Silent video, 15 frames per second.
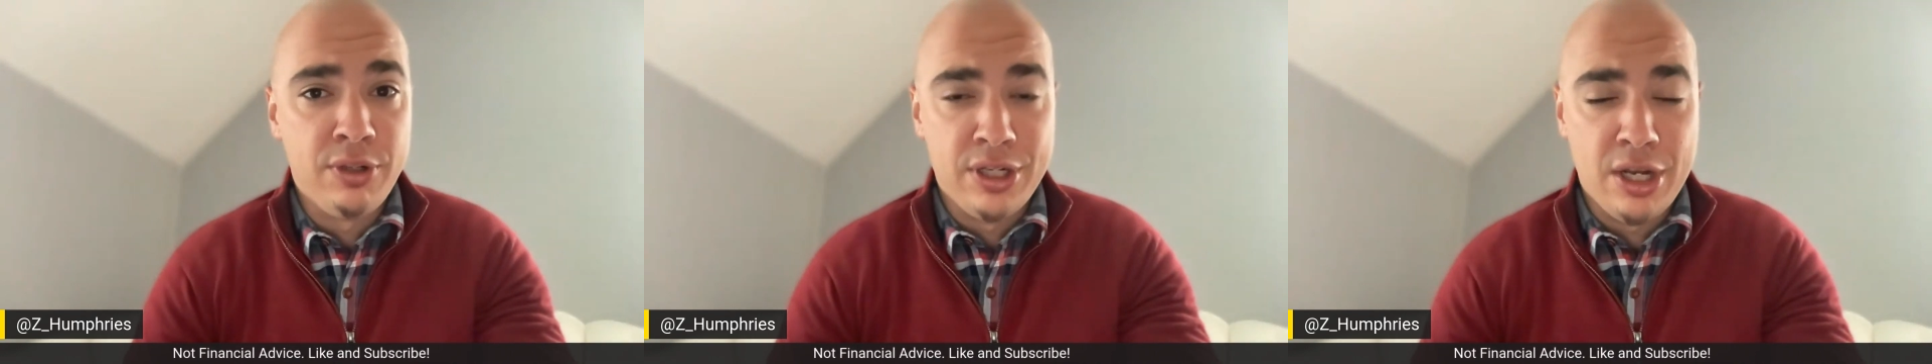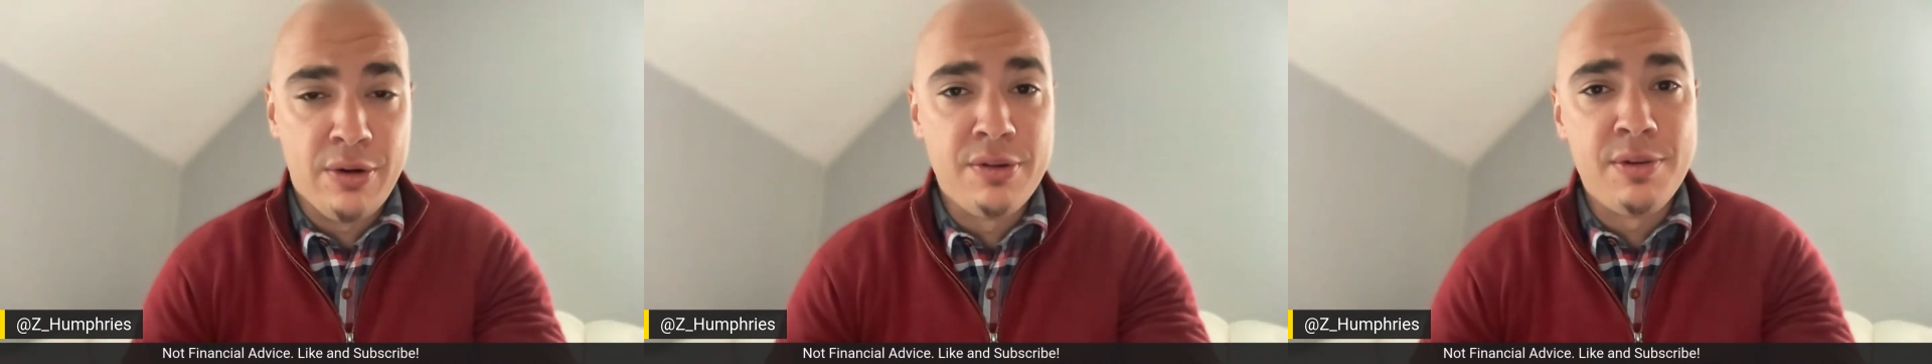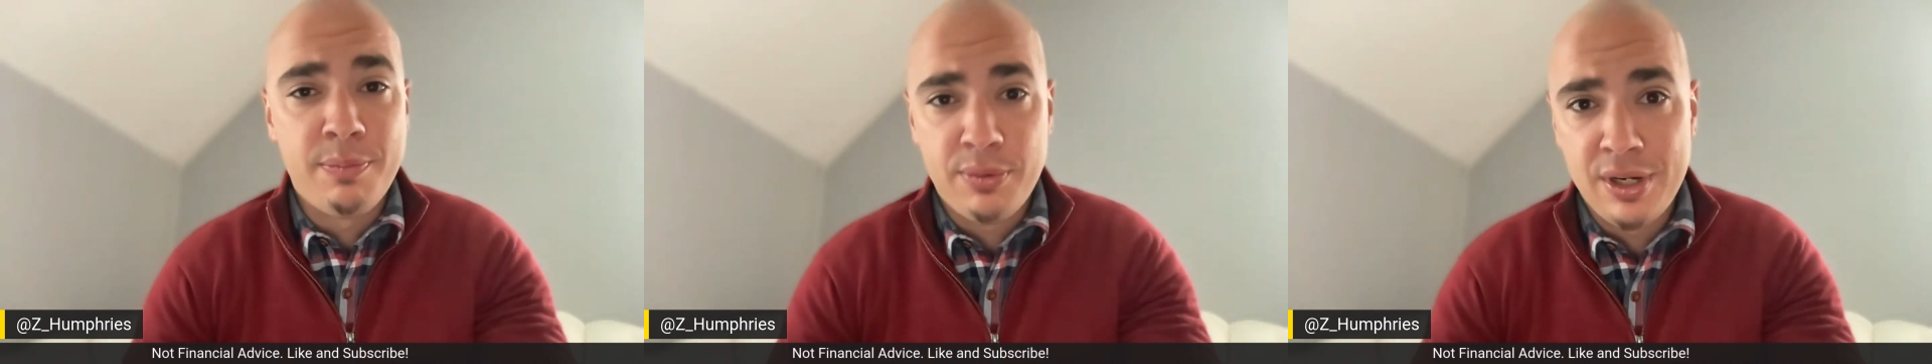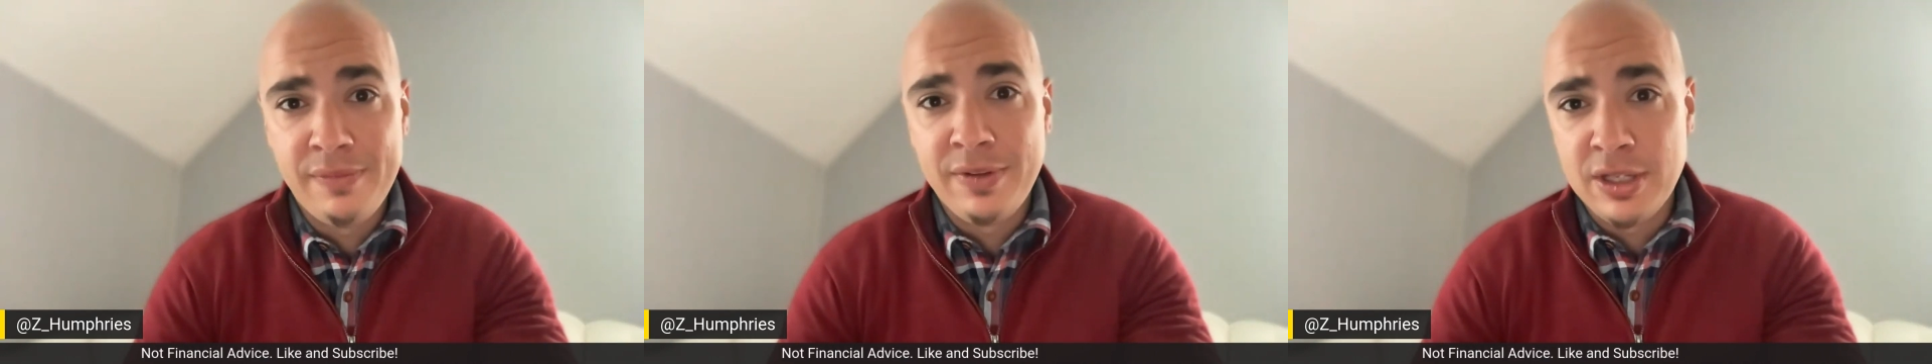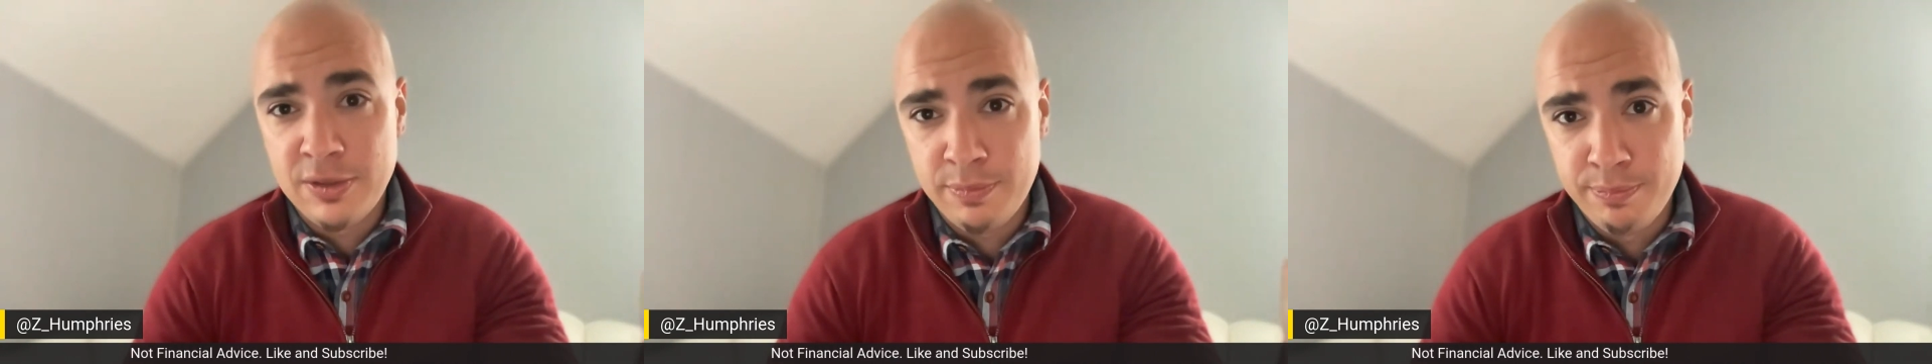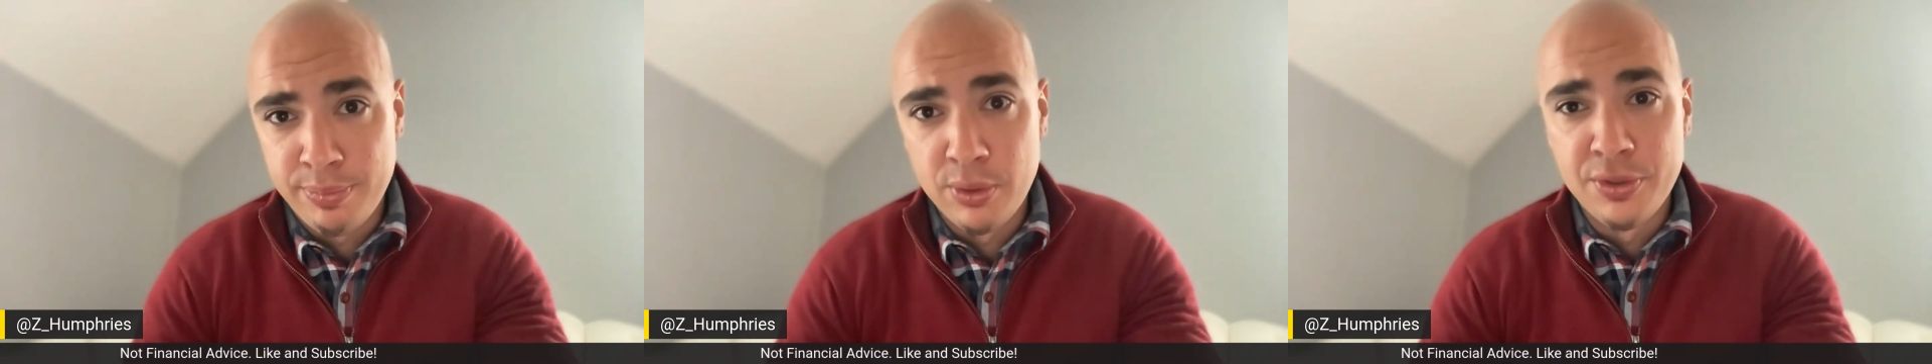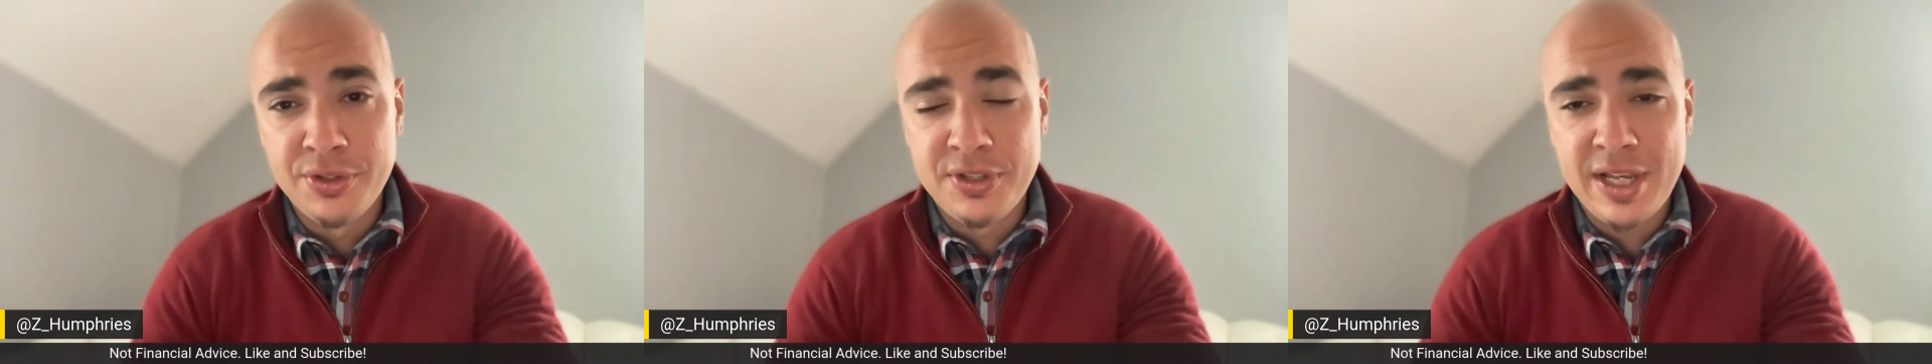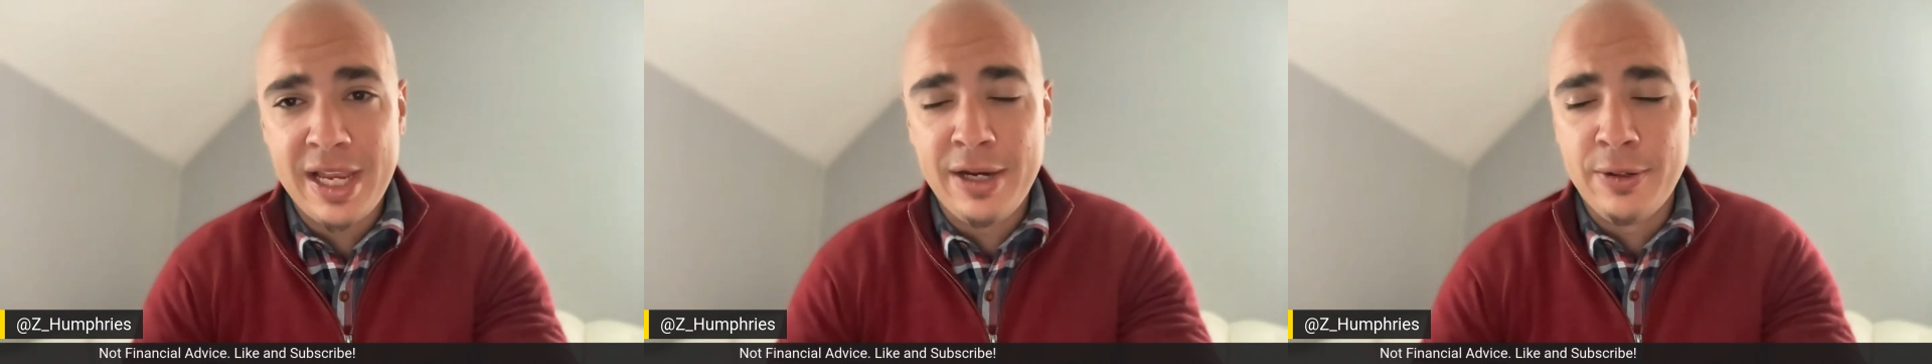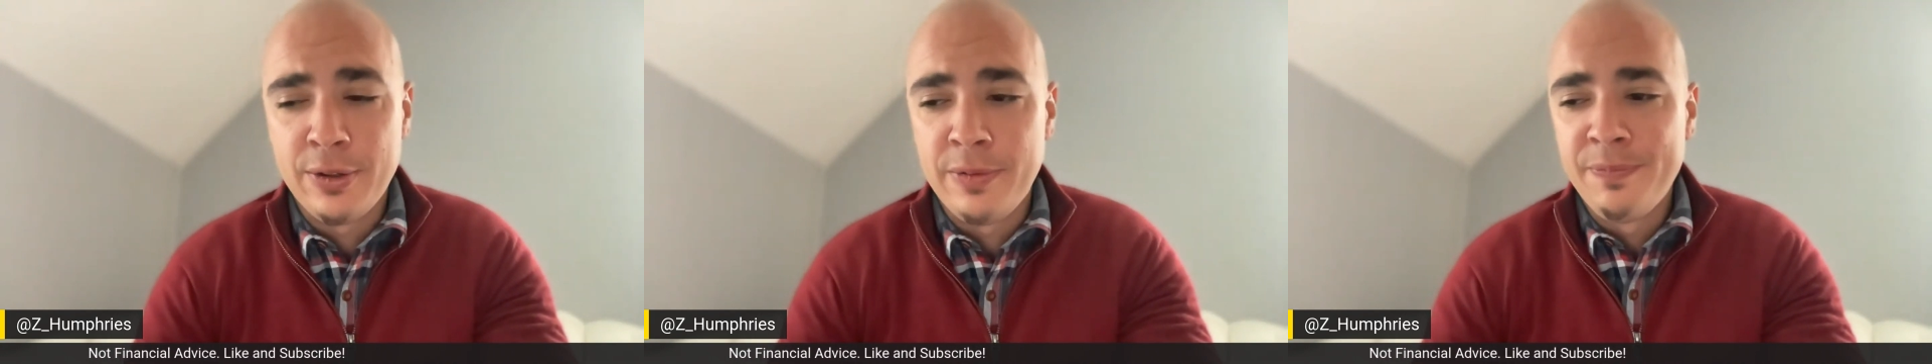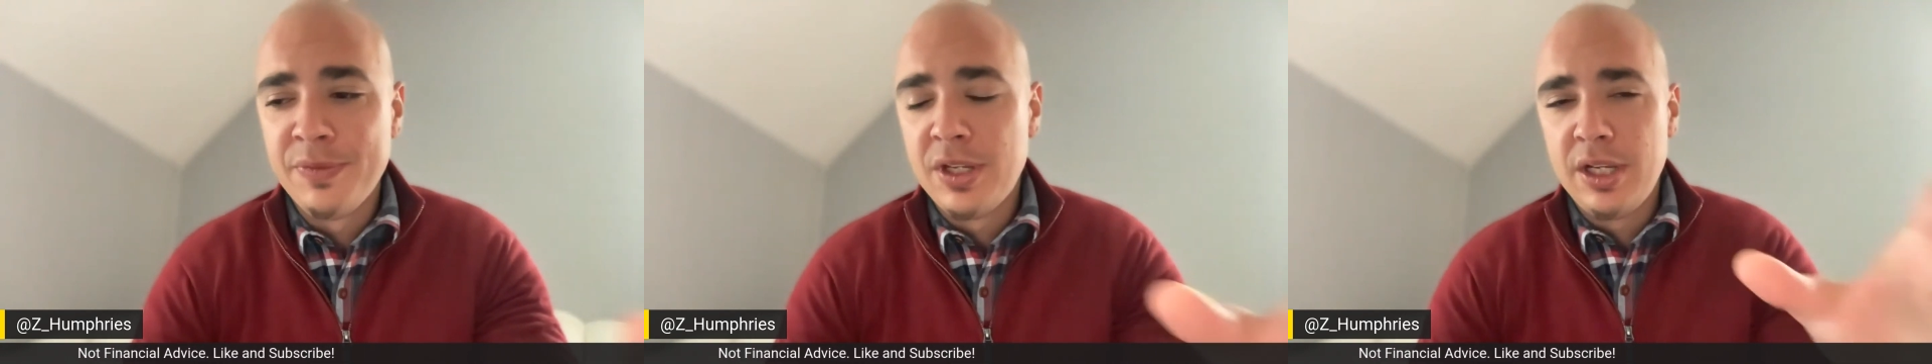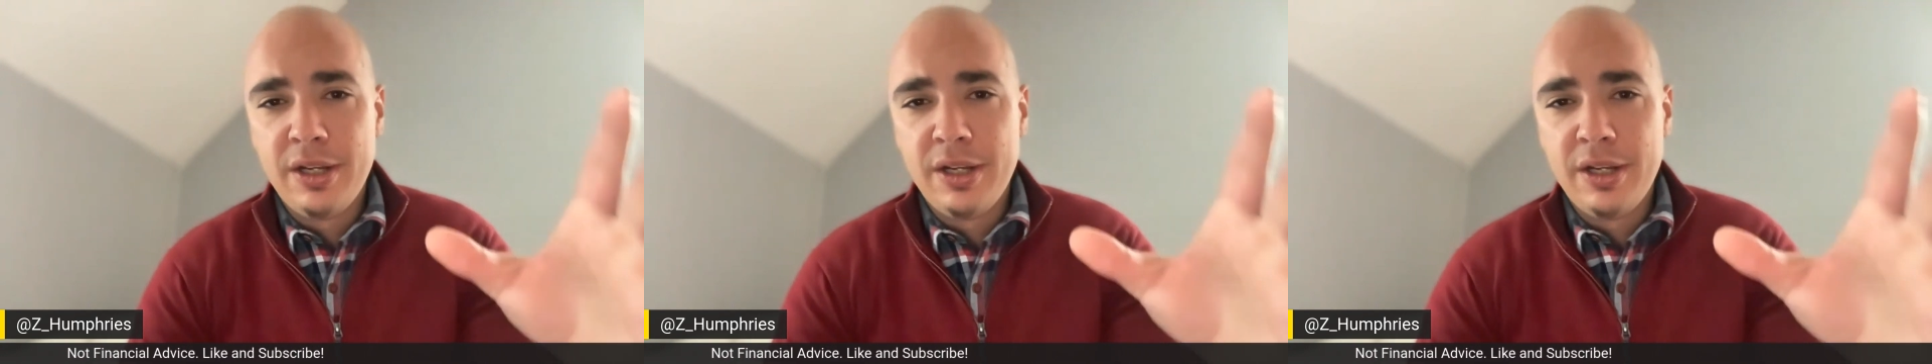go in the previous bull cycle.